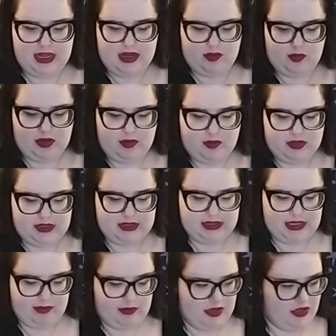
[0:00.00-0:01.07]
and we will
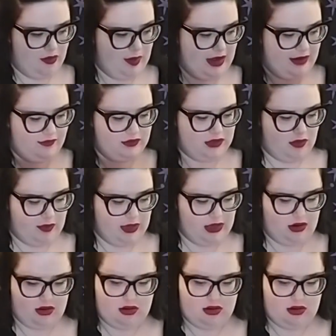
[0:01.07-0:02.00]
see what you have going